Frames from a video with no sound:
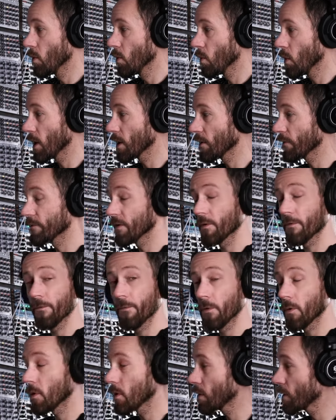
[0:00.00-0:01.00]
one of the
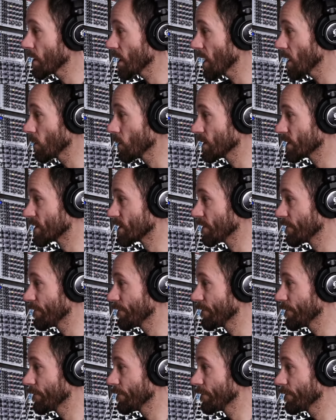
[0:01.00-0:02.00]
four, now it's the
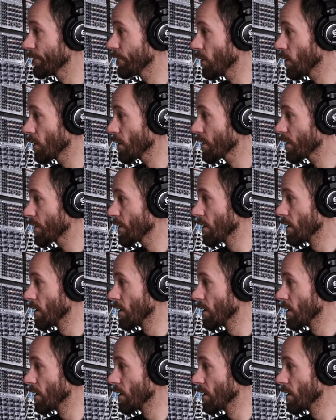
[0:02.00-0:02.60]
fourth,